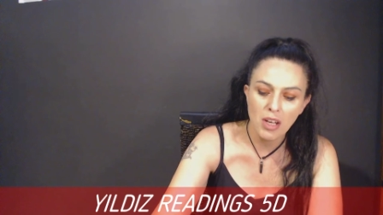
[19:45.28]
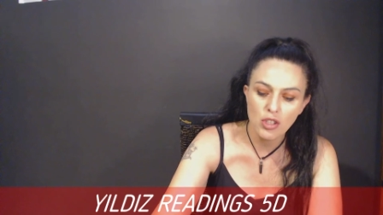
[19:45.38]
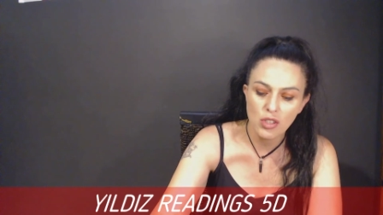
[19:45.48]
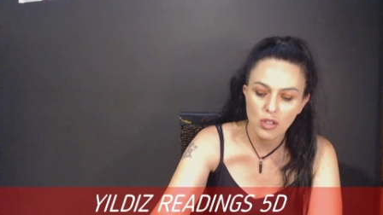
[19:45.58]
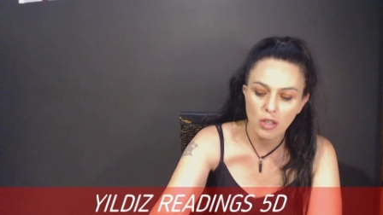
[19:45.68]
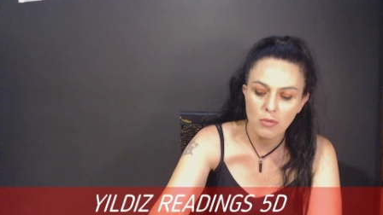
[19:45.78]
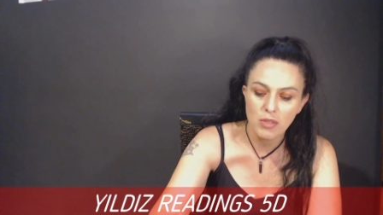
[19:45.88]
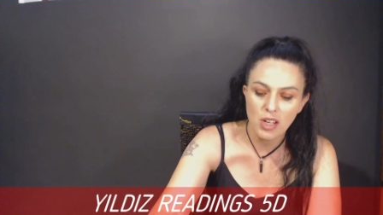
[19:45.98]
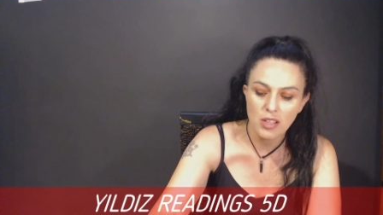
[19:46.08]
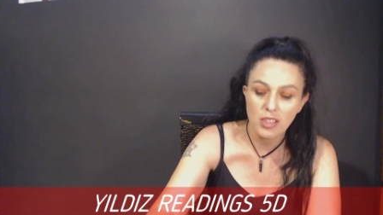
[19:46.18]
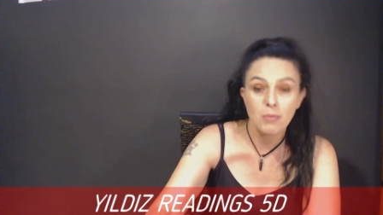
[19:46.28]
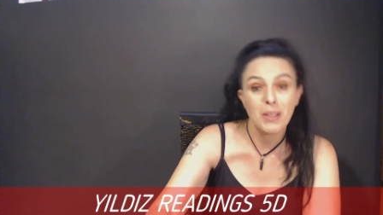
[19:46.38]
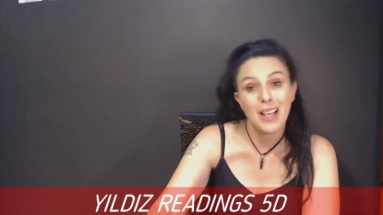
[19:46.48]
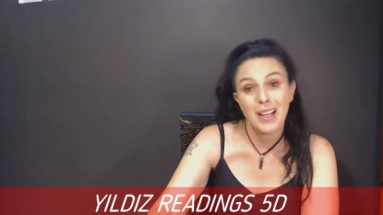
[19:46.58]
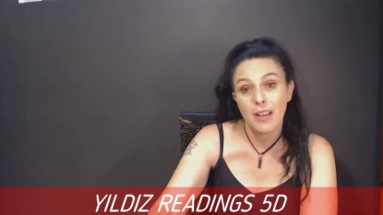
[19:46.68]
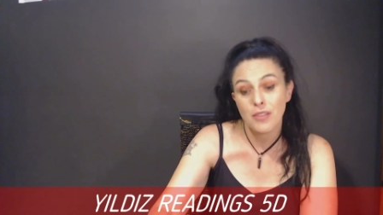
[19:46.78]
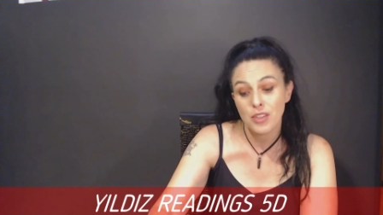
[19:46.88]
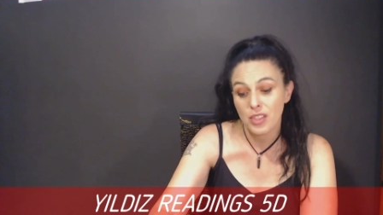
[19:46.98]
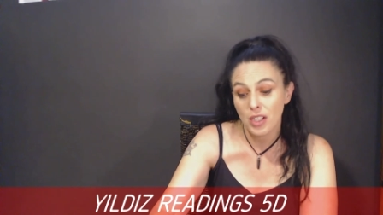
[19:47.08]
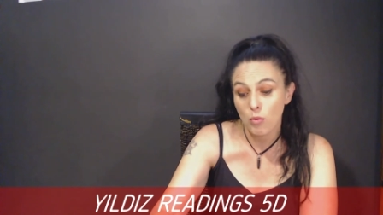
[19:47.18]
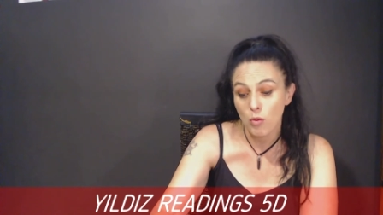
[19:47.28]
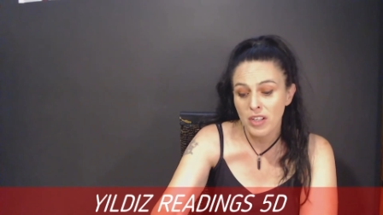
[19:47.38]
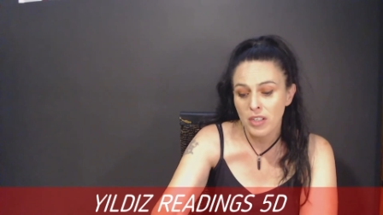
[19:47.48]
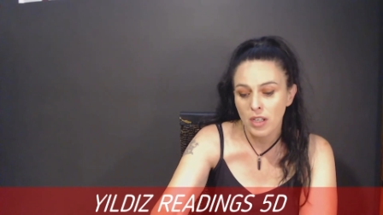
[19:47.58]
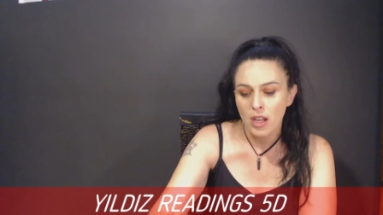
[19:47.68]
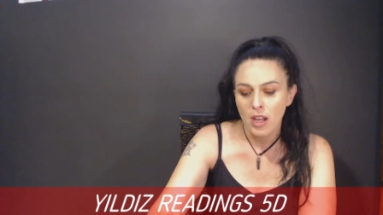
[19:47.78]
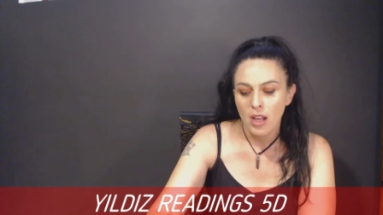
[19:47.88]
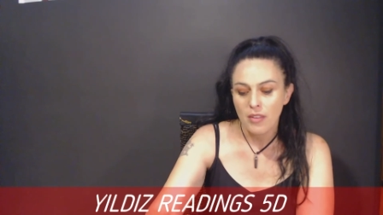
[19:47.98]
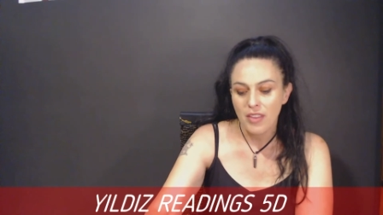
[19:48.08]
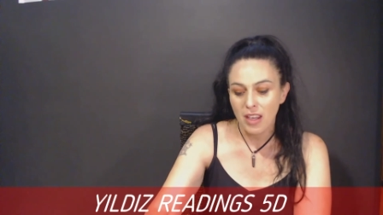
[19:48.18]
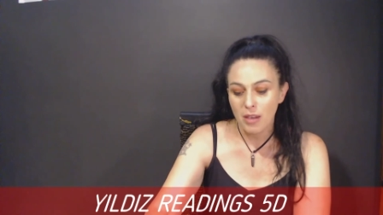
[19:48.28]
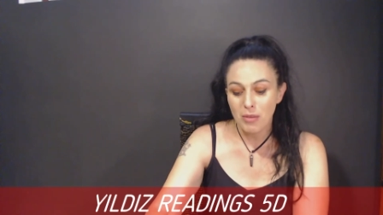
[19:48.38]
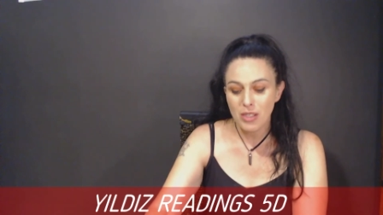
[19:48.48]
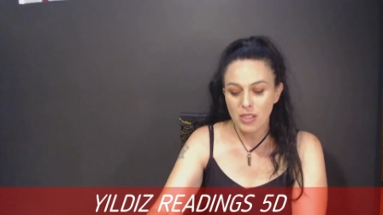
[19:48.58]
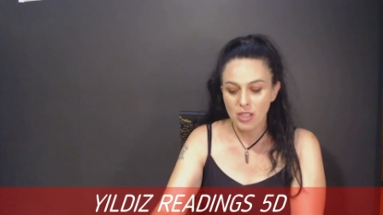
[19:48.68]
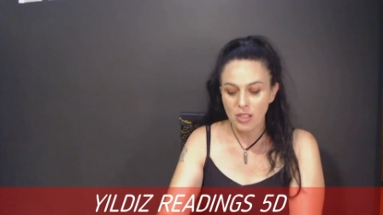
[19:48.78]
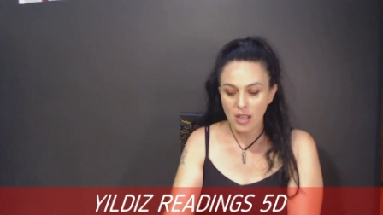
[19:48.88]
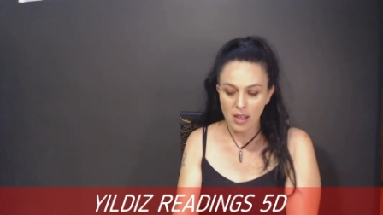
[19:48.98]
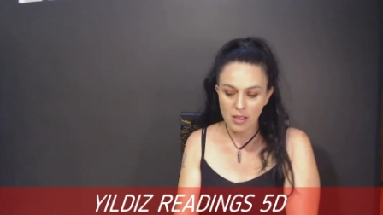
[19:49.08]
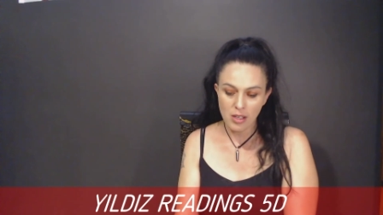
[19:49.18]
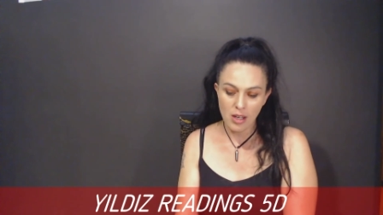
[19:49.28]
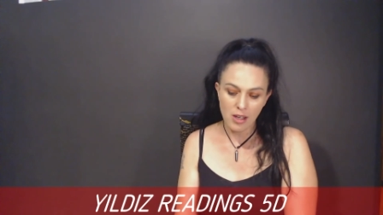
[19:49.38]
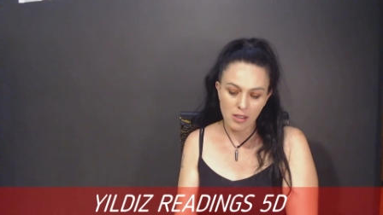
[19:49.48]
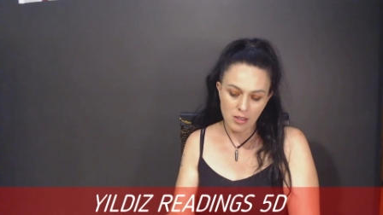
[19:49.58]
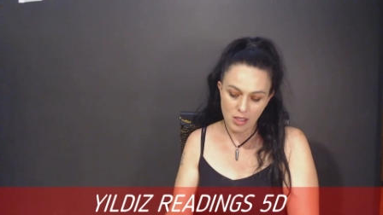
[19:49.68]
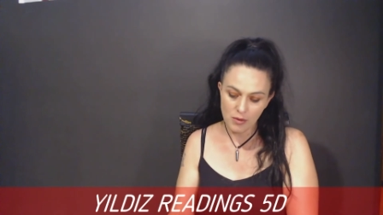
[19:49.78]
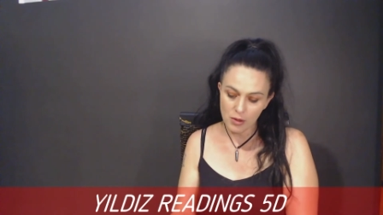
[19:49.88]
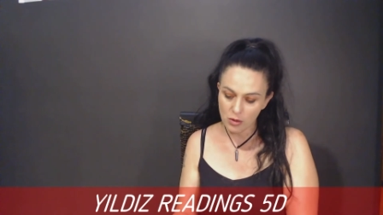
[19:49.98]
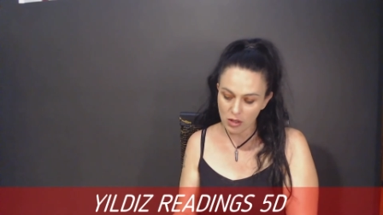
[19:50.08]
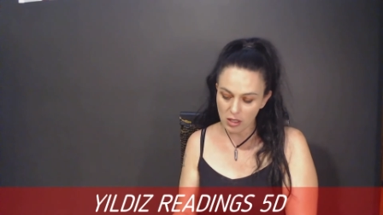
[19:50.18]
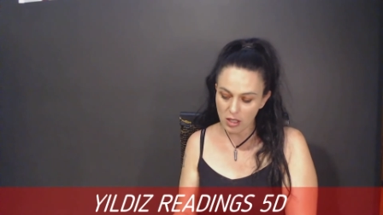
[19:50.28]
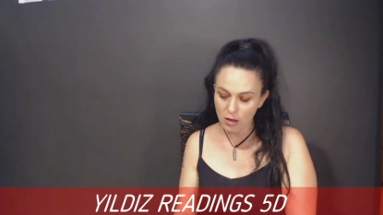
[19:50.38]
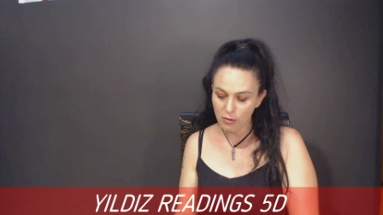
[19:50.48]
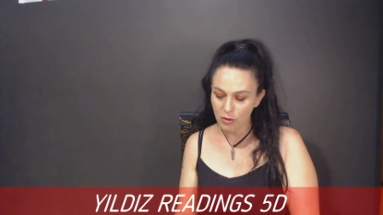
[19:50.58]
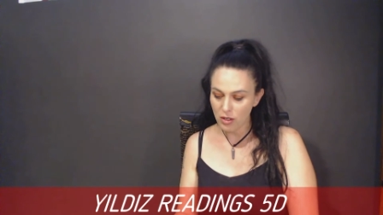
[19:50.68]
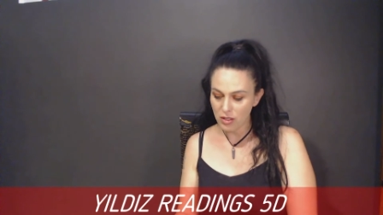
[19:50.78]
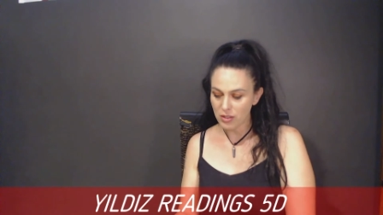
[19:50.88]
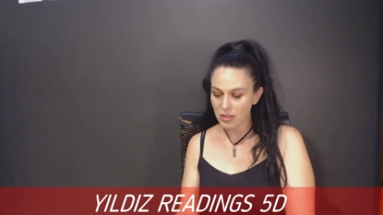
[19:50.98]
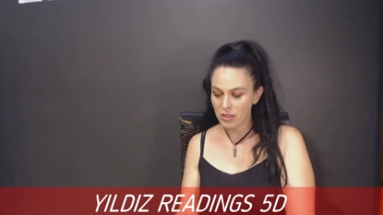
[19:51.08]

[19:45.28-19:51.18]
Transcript: circumstances playing out in the second week. That can be yin and yang. Let's have a look at the clarifiers.